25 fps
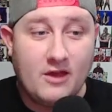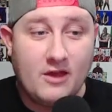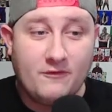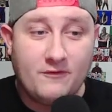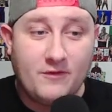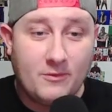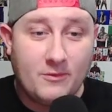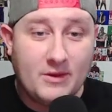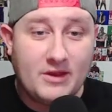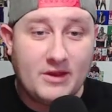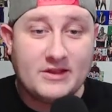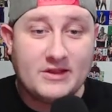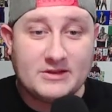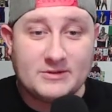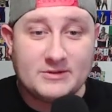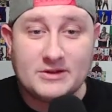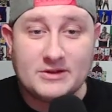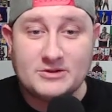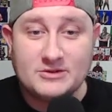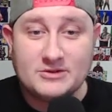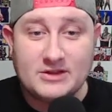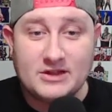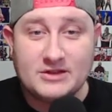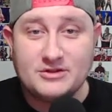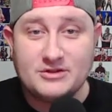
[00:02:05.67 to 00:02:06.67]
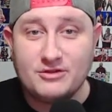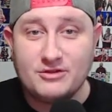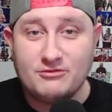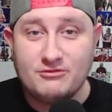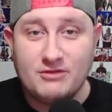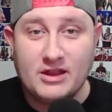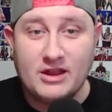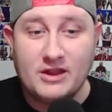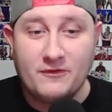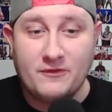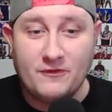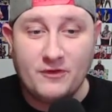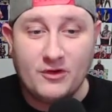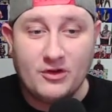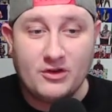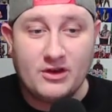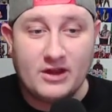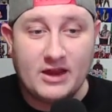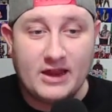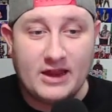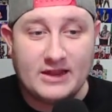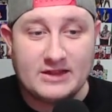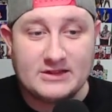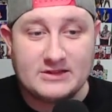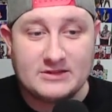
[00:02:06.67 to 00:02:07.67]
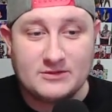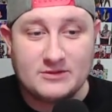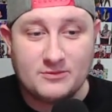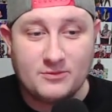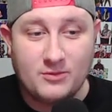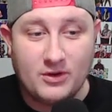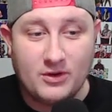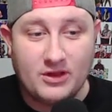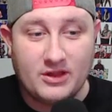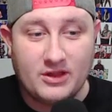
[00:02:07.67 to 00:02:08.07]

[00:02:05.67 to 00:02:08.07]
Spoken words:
For me, this match was actually really fun. It's one